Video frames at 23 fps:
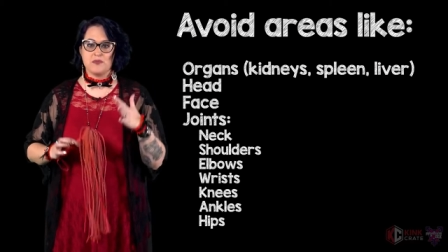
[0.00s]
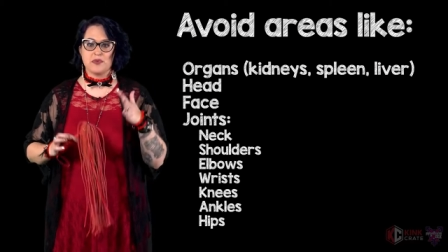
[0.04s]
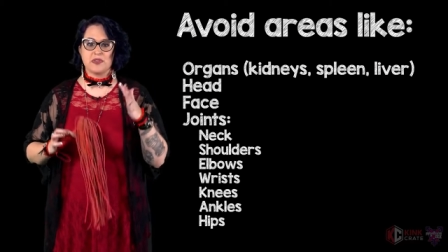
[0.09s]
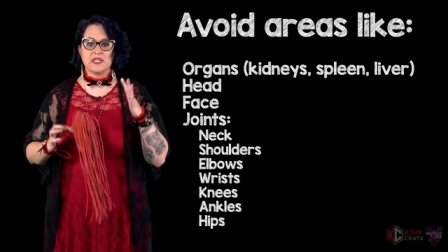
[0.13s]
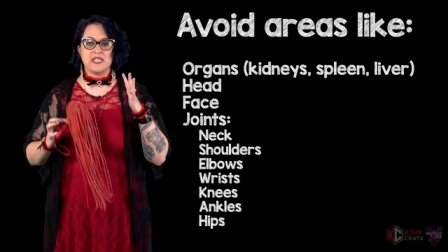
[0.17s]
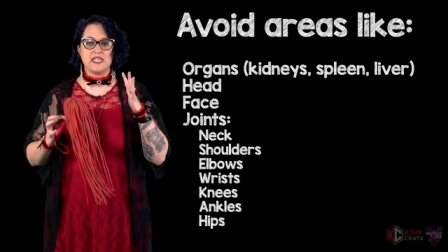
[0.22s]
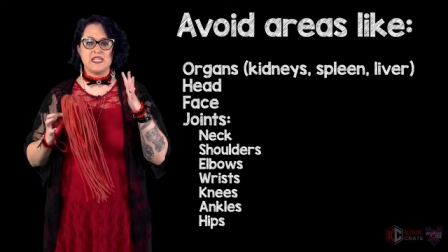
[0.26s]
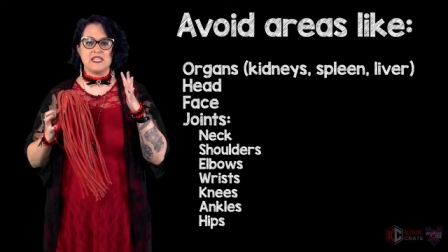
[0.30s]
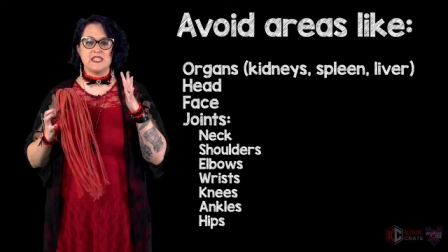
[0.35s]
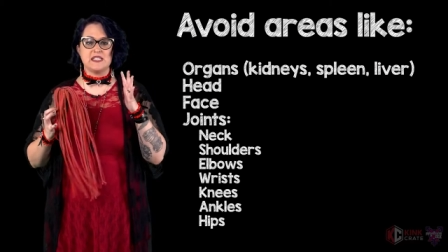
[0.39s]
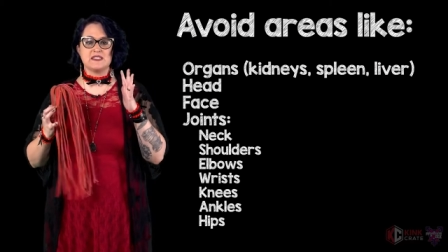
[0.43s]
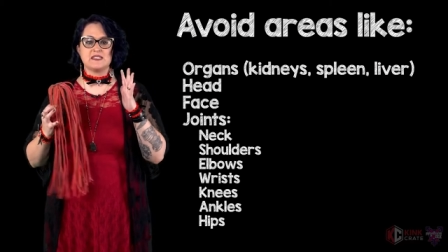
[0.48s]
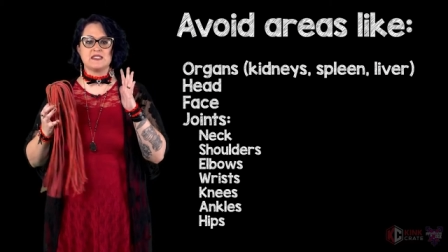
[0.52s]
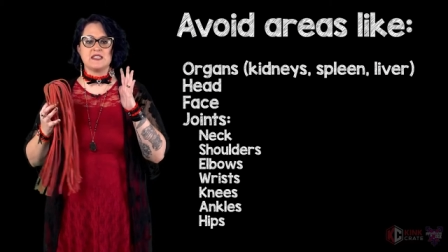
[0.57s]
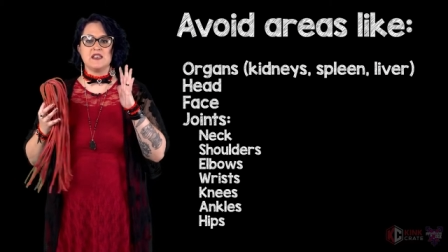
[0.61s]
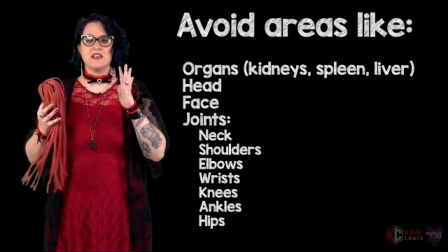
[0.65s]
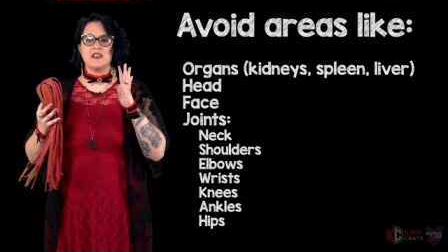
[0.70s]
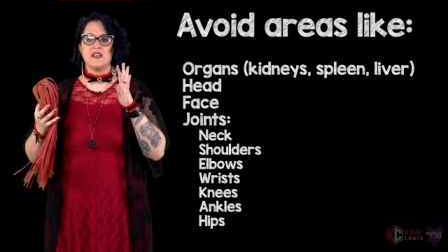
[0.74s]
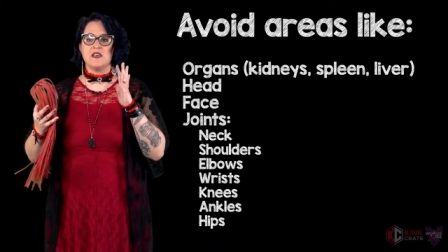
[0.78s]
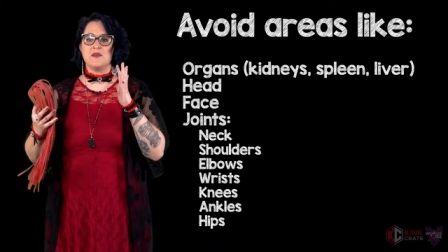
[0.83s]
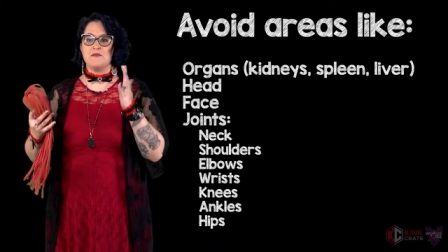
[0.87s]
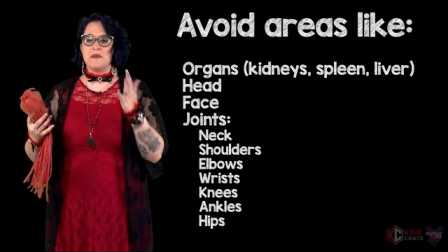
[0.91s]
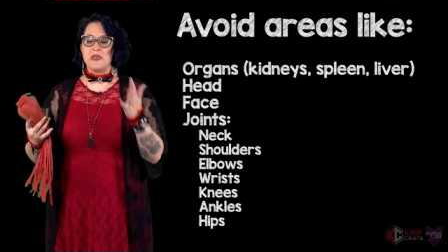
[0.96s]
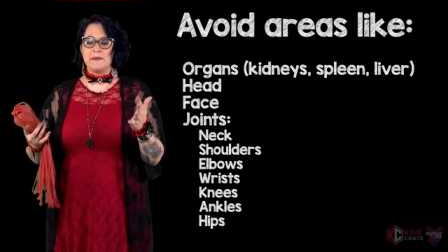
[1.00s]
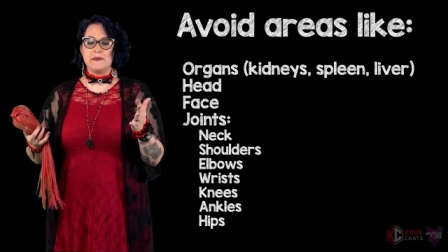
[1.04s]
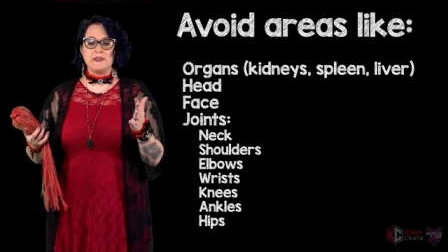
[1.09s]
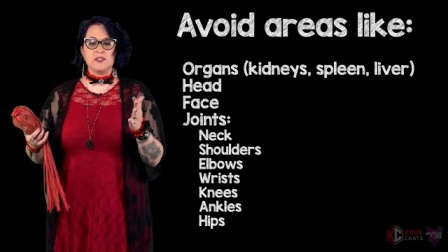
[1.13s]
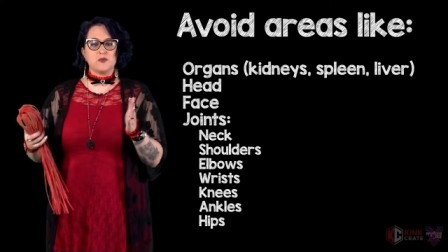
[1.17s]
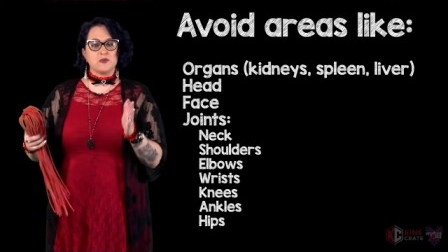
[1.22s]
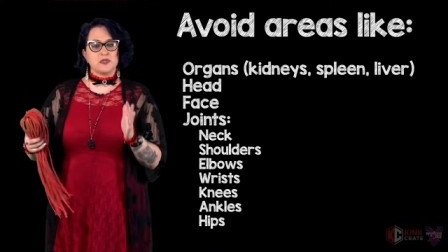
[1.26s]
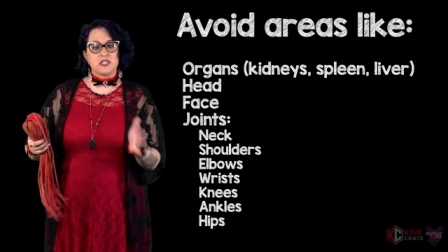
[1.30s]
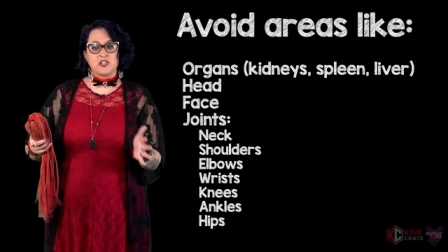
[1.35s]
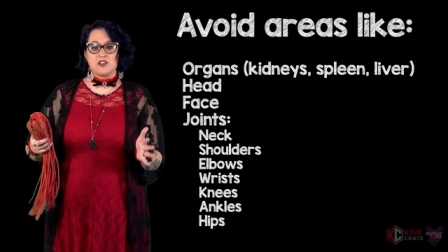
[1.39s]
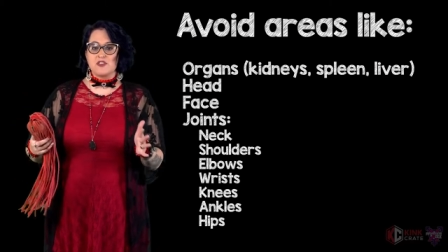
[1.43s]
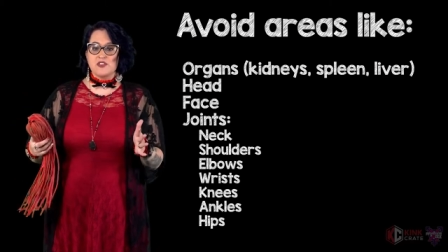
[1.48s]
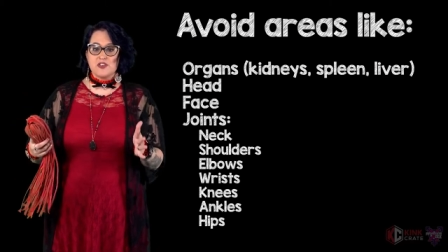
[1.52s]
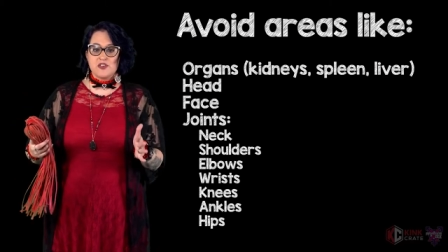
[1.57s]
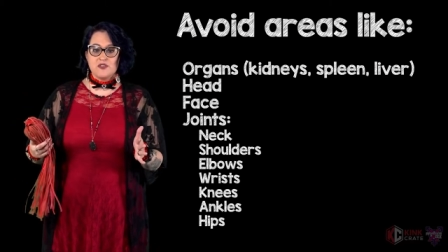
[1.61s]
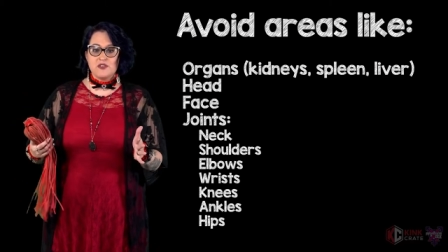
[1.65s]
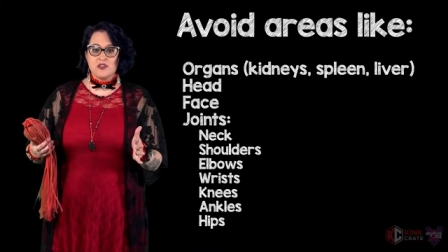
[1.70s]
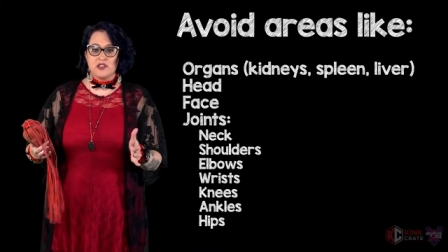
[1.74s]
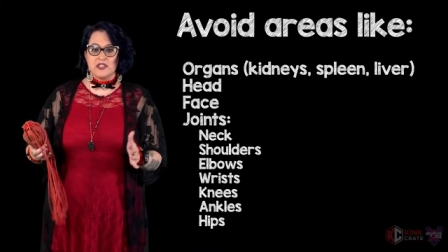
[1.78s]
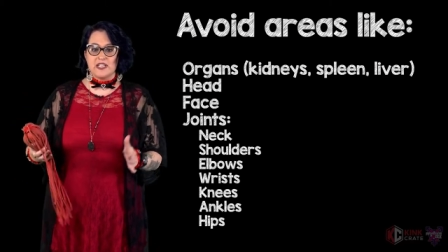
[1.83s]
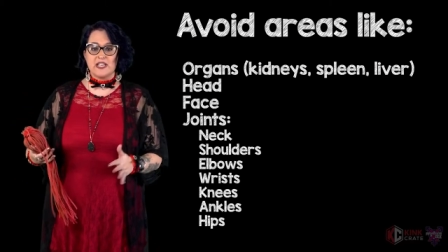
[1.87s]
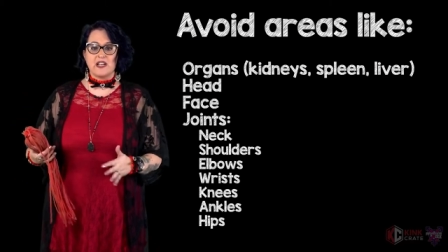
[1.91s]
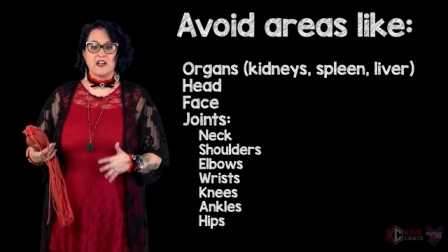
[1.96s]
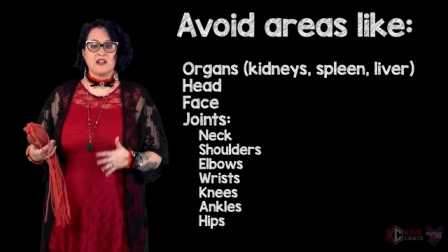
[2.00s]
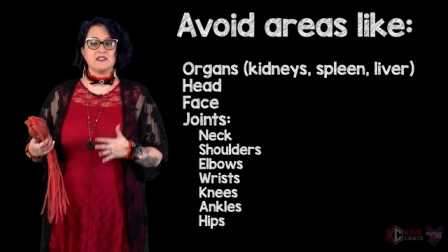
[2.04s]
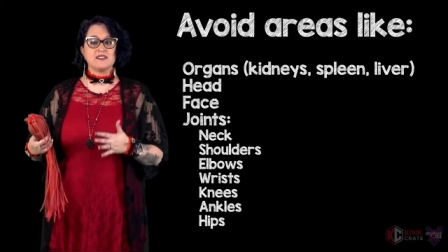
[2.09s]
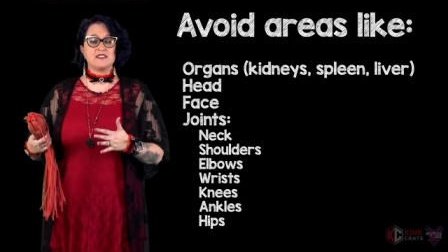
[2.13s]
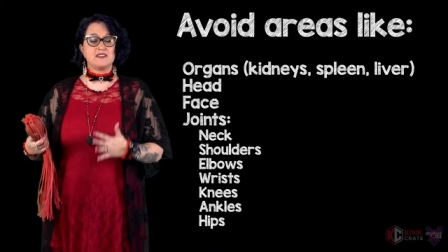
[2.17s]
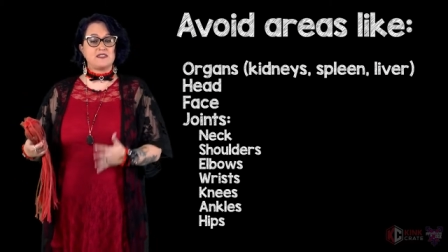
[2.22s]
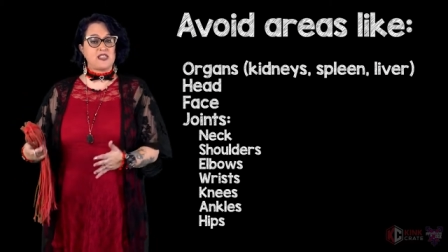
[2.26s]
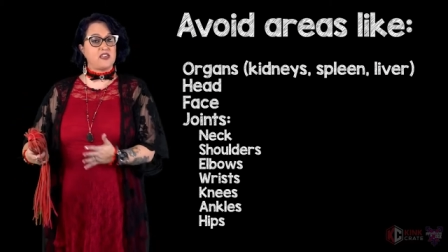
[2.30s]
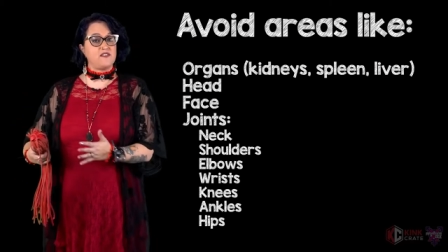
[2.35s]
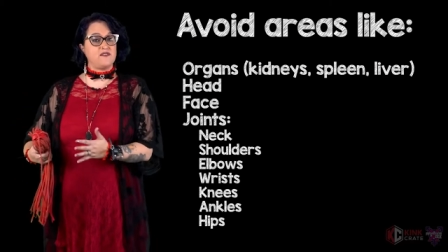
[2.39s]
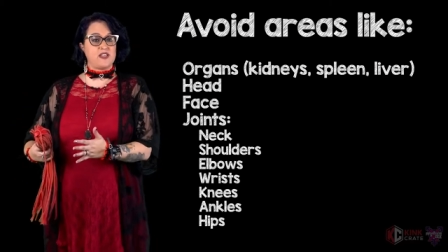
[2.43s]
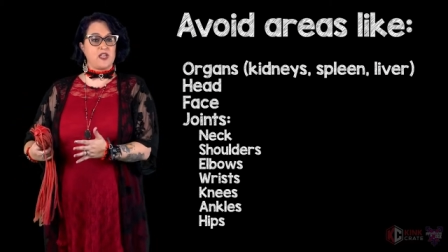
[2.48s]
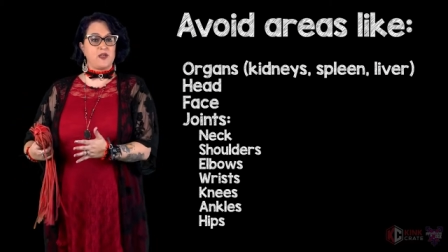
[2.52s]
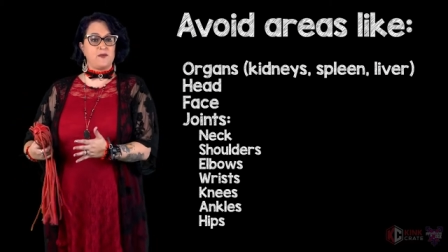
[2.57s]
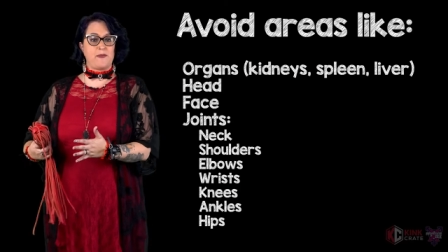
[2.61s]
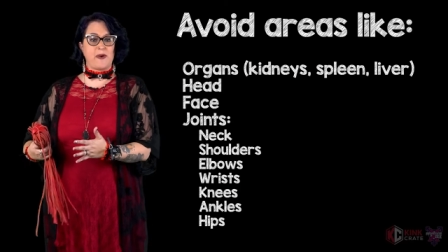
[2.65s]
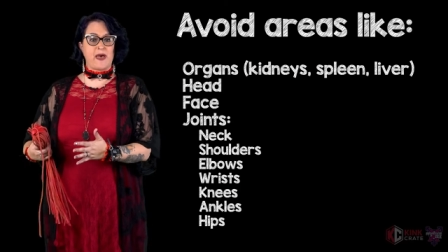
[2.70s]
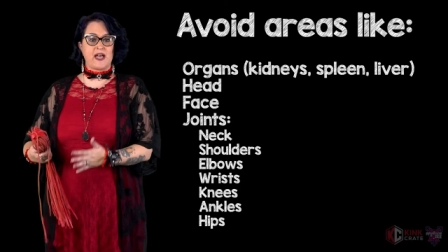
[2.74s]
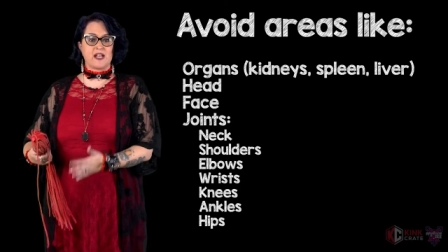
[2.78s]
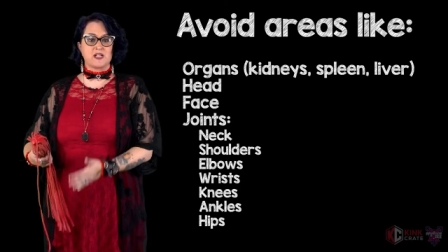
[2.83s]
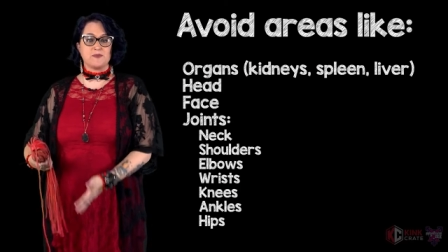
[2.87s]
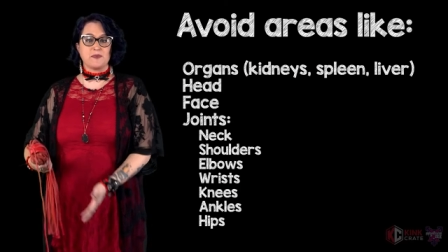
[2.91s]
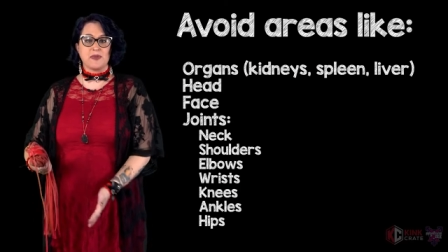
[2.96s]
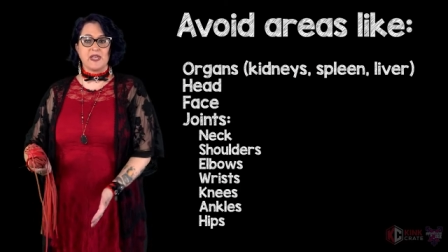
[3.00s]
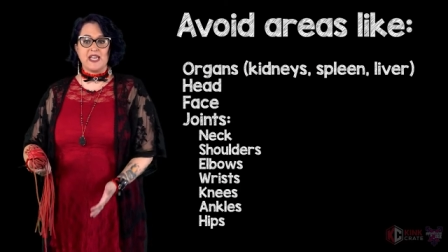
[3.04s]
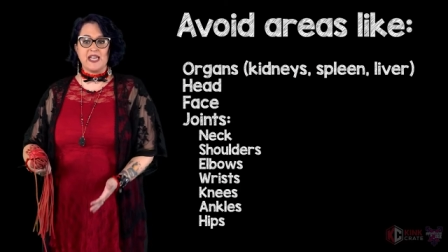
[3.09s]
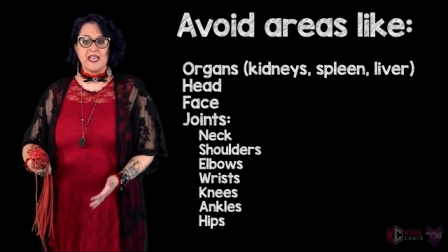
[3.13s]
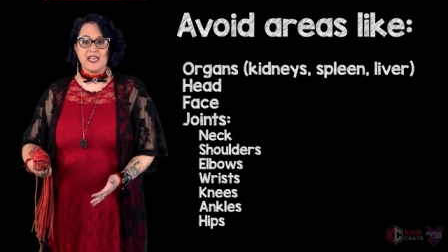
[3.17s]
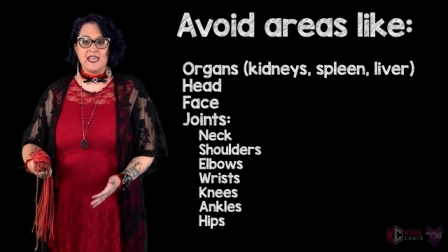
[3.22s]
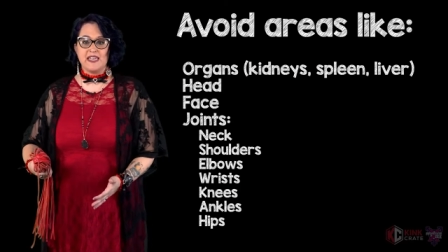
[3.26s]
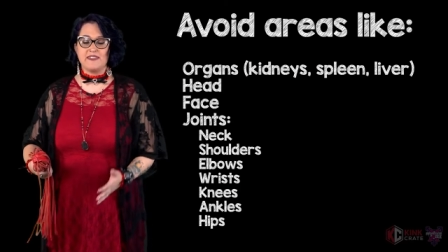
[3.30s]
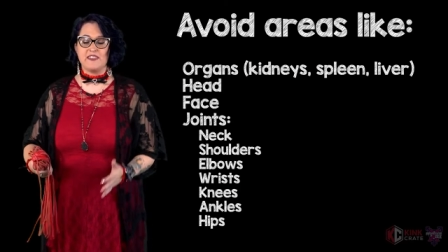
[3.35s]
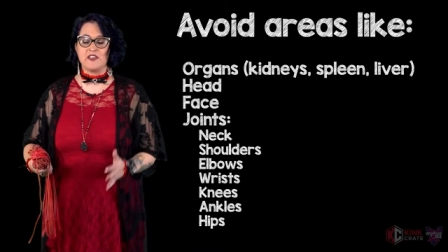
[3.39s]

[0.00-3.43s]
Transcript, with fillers: Please maybe do a little Googling on safe impact play.